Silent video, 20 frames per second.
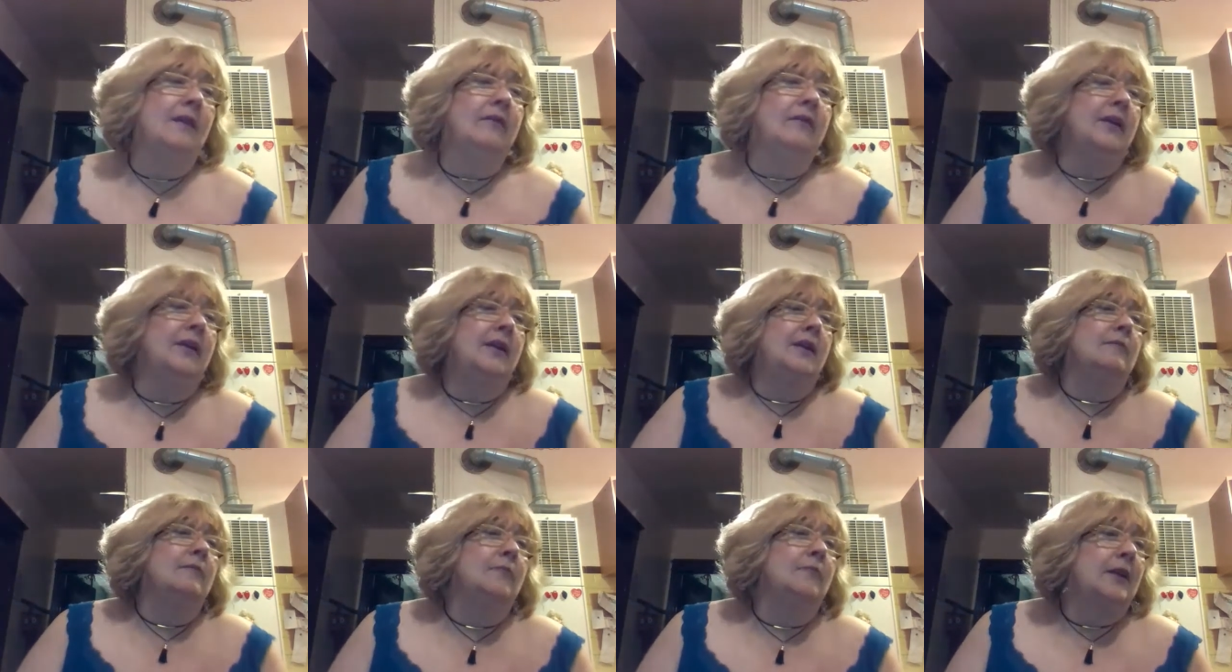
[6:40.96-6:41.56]

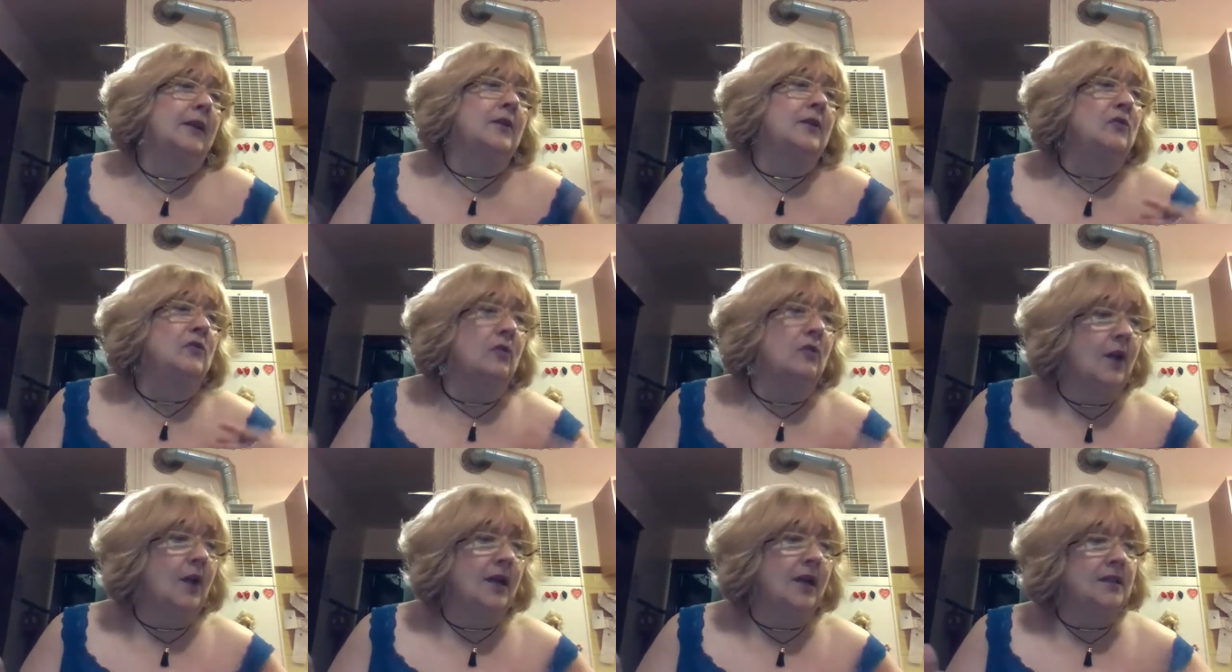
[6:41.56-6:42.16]
any biggest
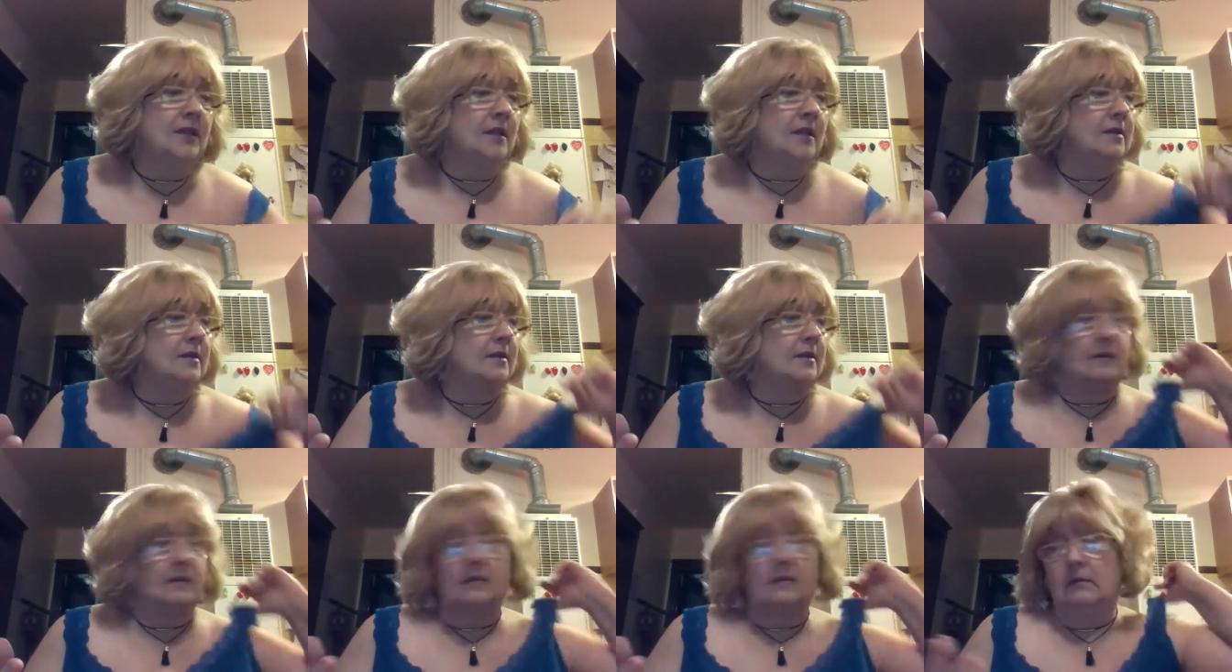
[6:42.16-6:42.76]
regrets,
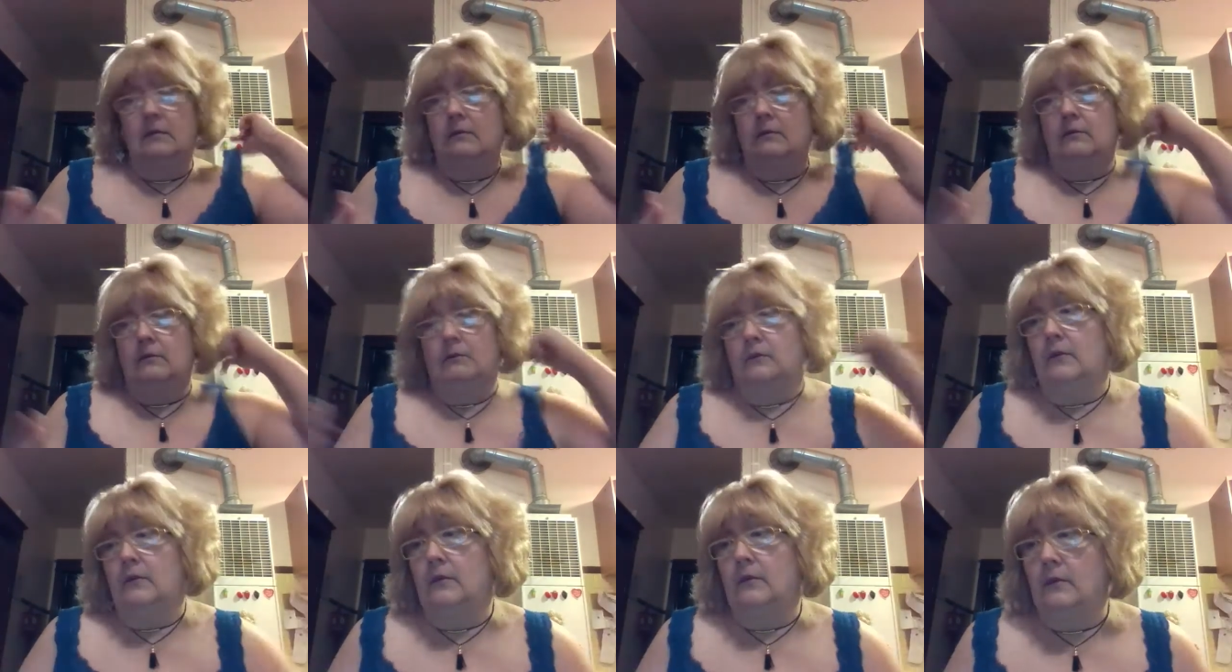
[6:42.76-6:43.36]
because
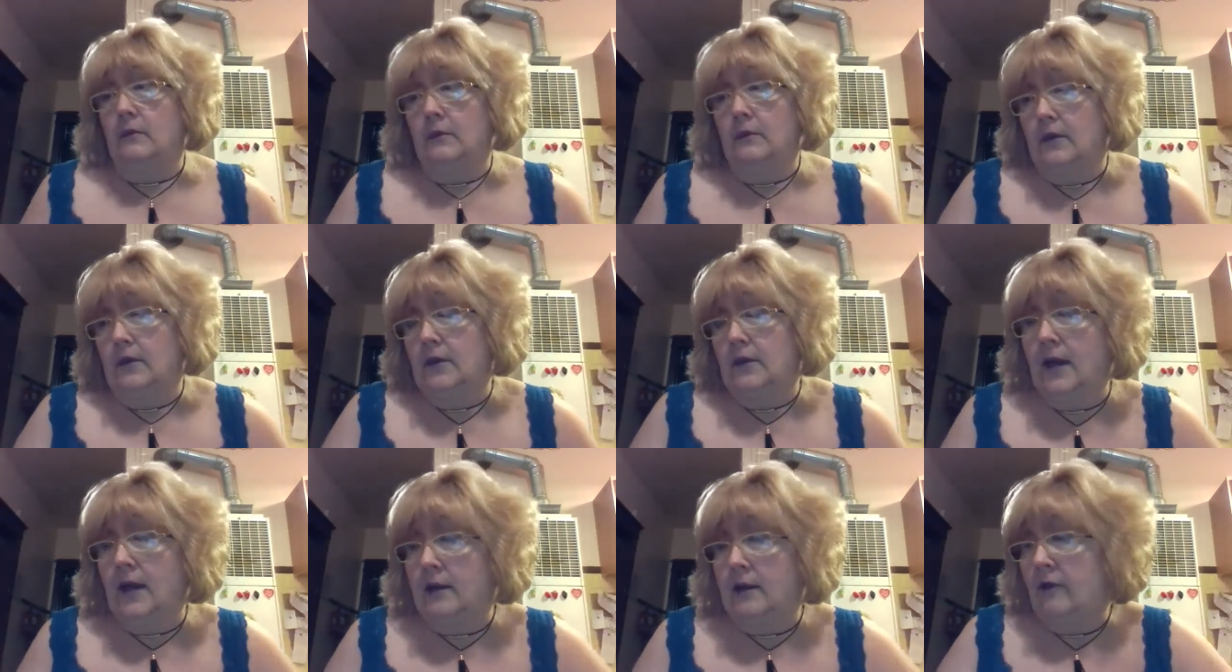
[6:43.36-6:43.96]

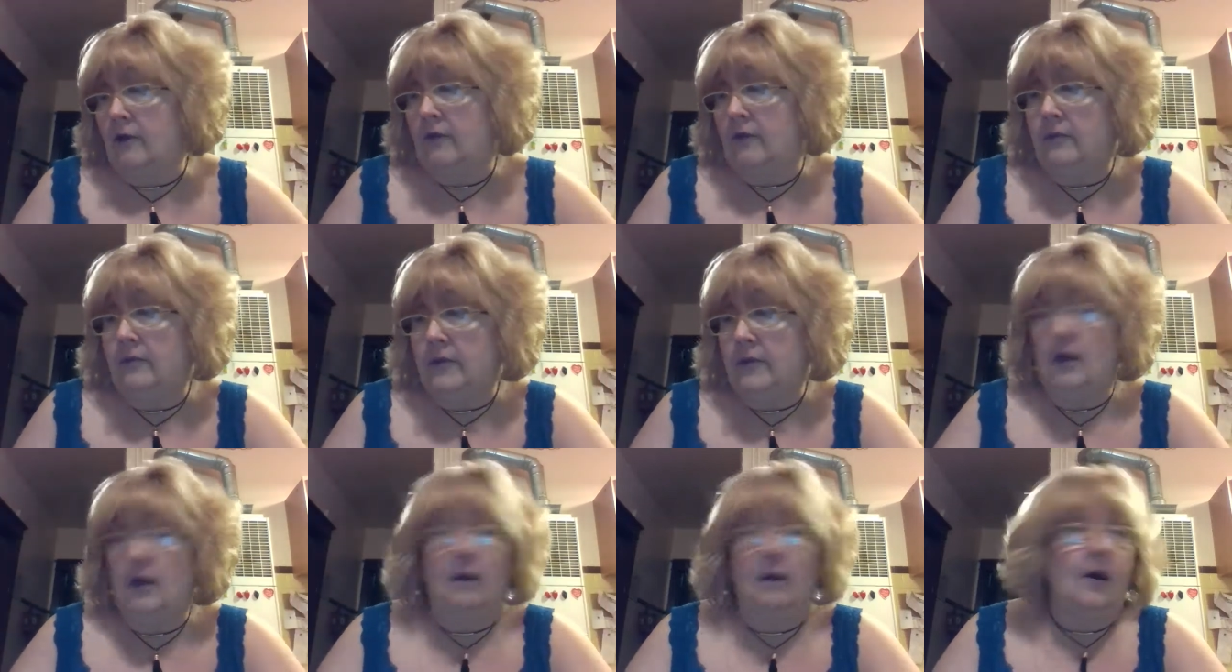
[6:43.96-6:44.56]
I love.
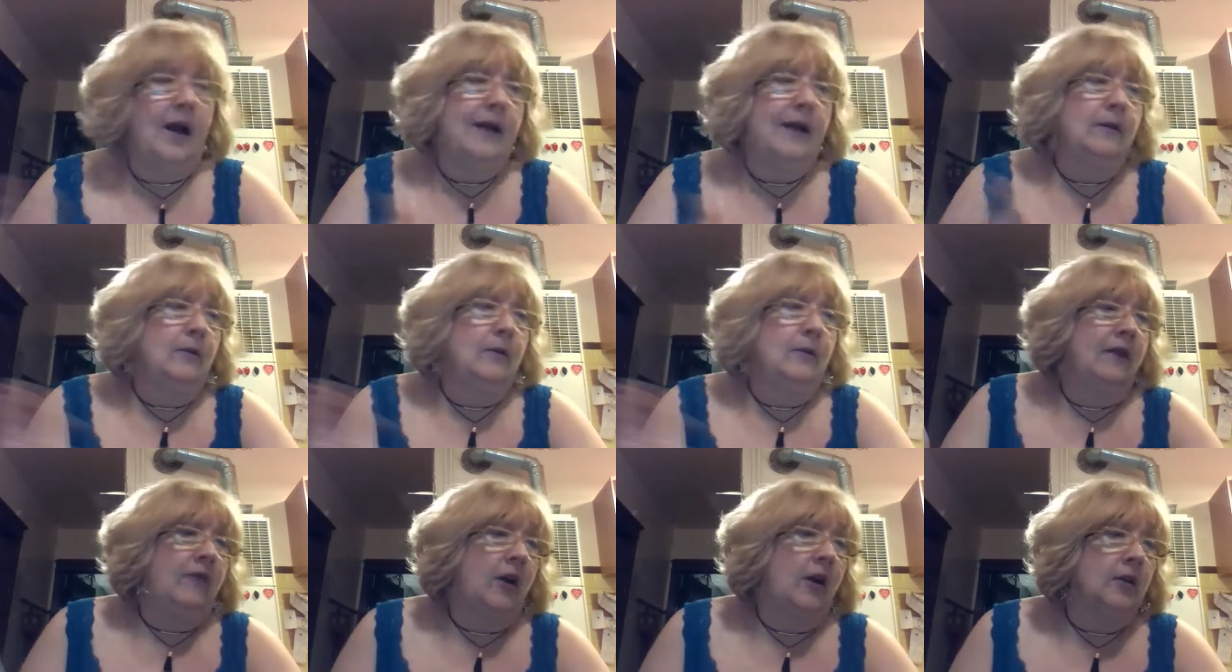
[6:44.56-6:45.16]
You know, I don't
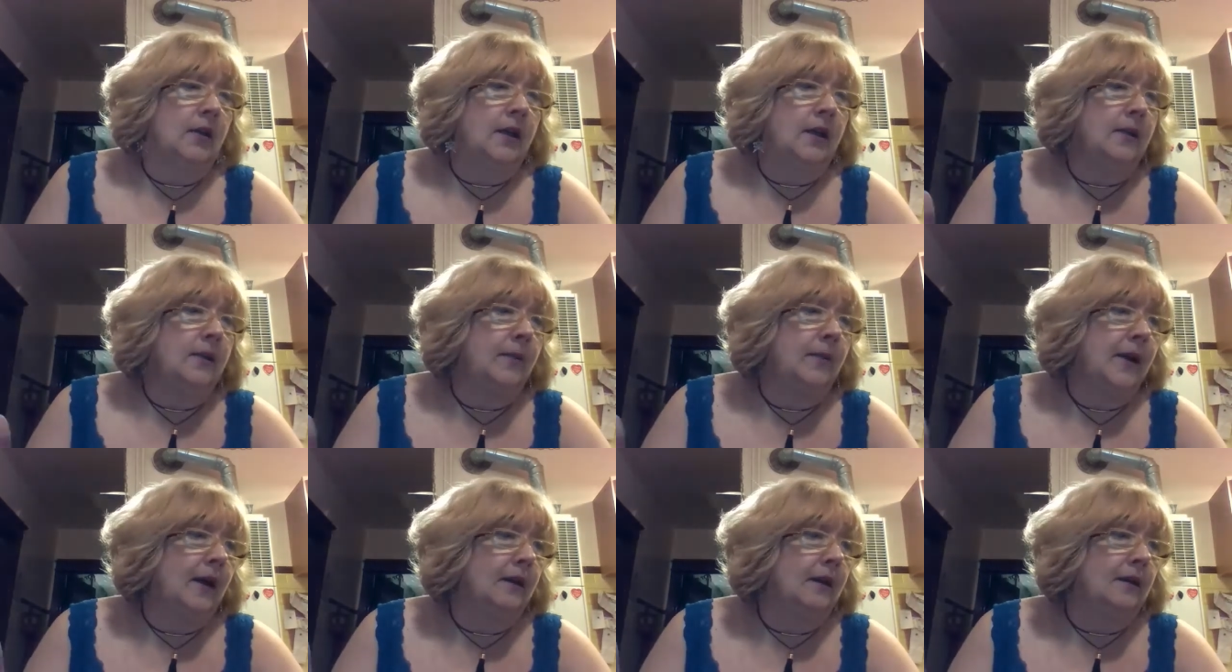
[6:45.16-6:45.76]
have hardly any
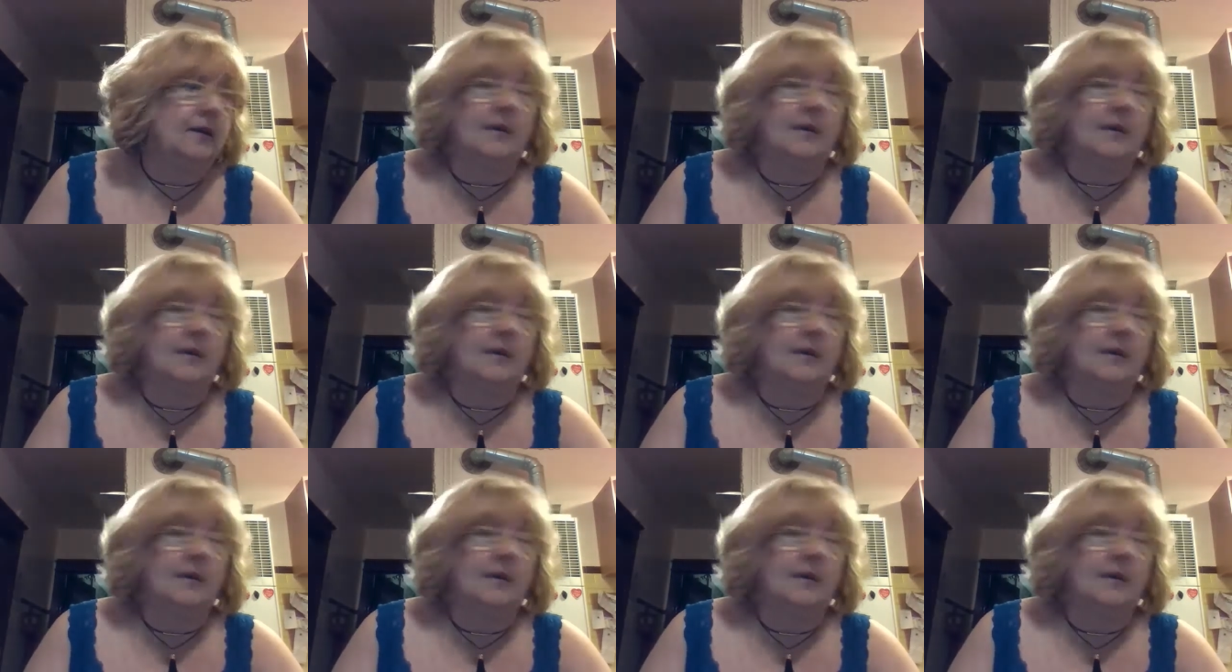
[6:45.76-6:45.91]
palettes,